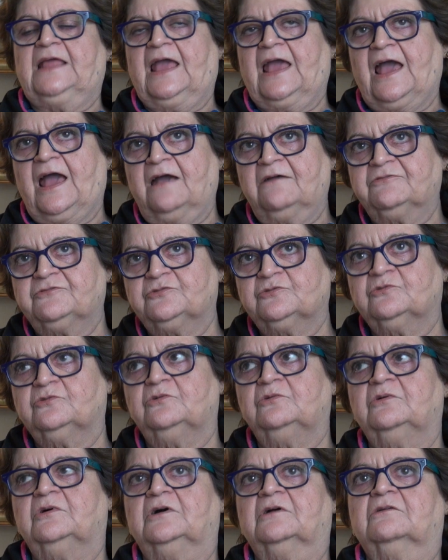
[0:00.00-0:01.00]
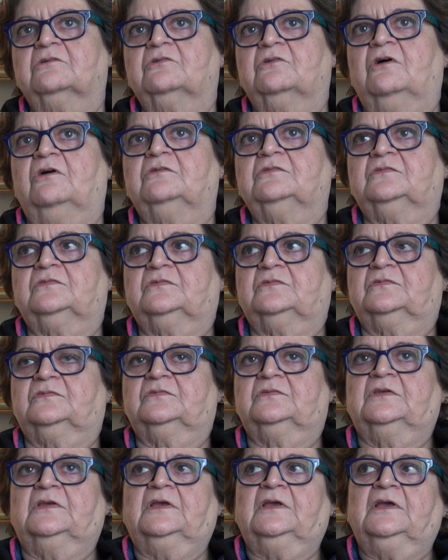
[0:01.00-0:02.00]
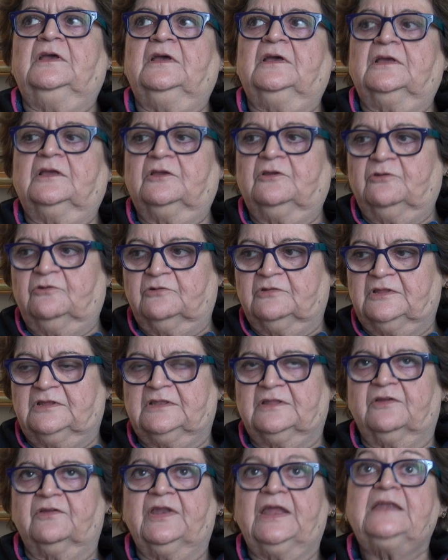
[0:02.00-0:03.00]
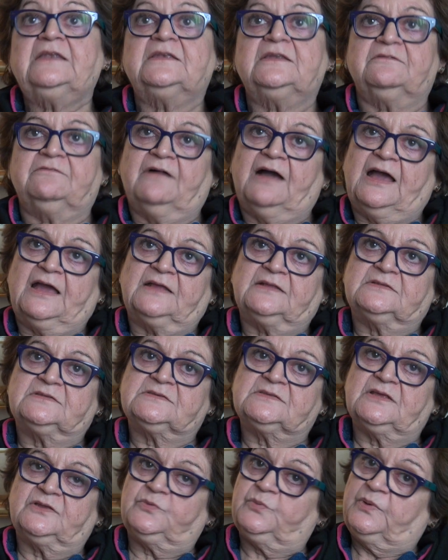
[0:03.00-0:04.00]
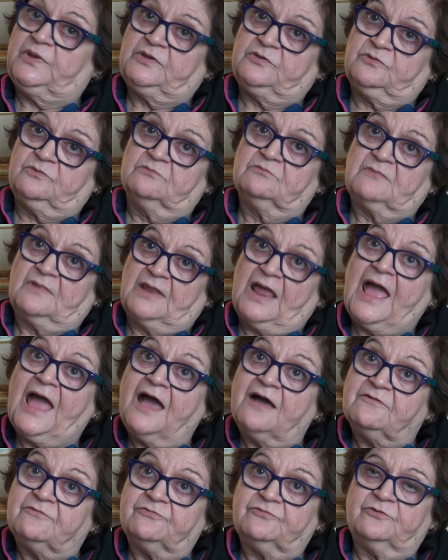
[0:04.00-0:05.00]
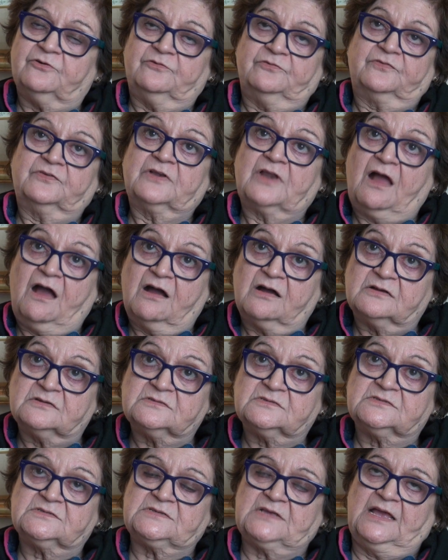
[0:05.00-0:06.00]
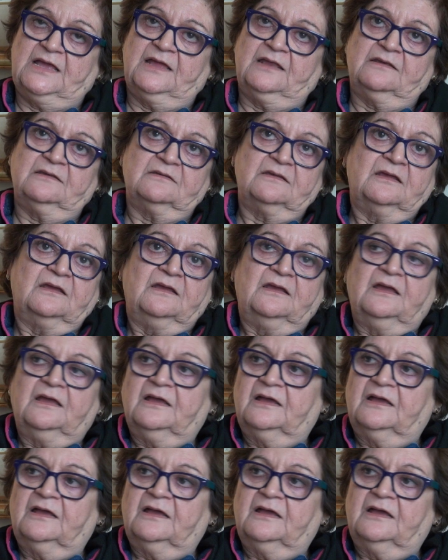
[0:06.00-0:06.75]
and they have to go across, the great divides that we have of class and